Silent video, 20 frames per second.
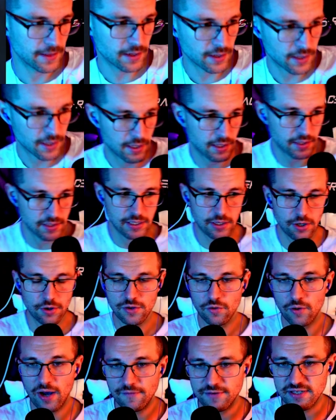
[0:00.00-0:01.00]

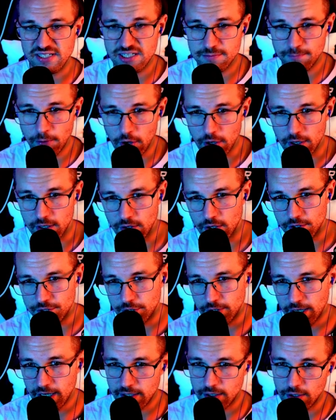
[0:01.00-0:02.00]
you'll have a Spark on
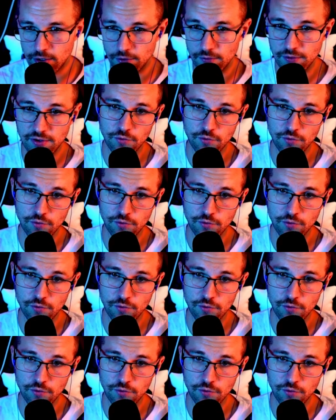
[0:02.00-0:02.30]
your Echo,